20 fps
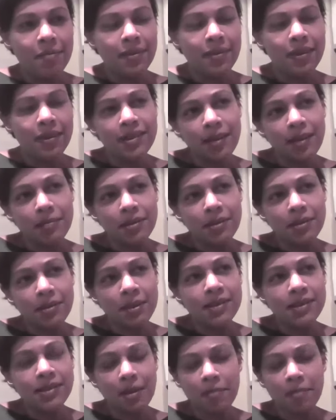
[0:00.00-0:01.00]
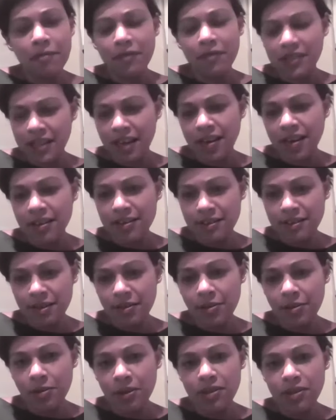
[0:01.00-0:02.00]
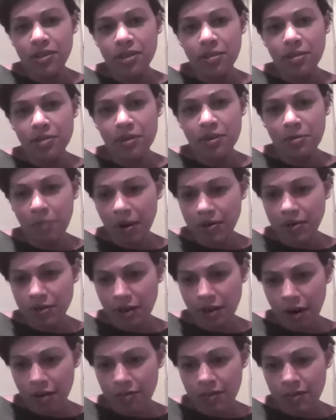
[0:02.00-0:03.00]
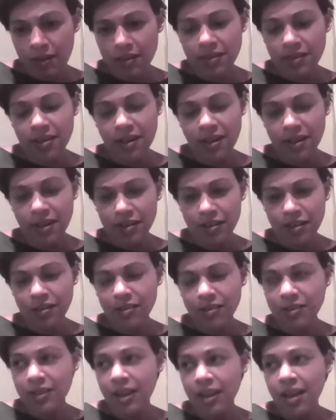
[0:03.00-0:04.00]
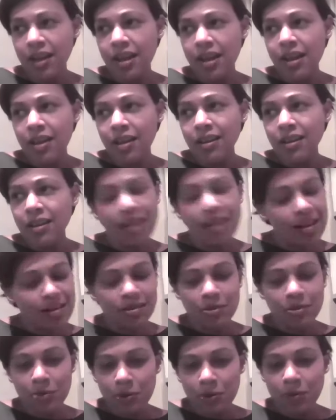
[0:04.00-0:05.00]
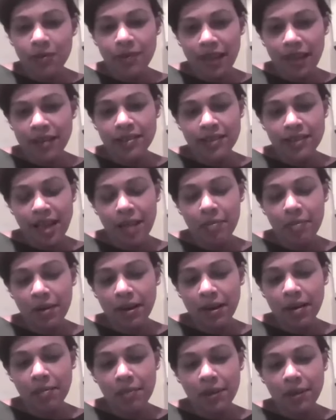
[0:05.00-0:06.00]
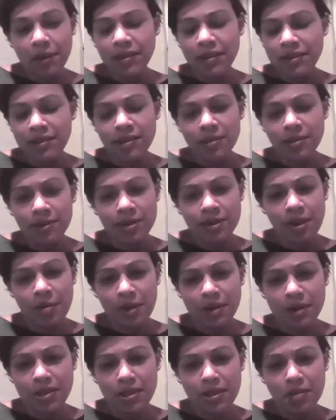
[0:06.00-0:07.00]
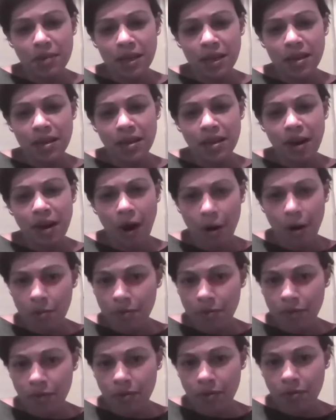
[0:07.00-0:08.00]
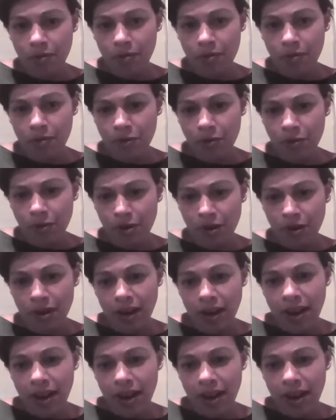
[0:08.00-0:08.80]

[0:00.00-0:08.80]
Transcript: there seems to be some fatigue still in terms of post-COVID issues. Yes, all of that is happening, but there's still so much to be hopeful for.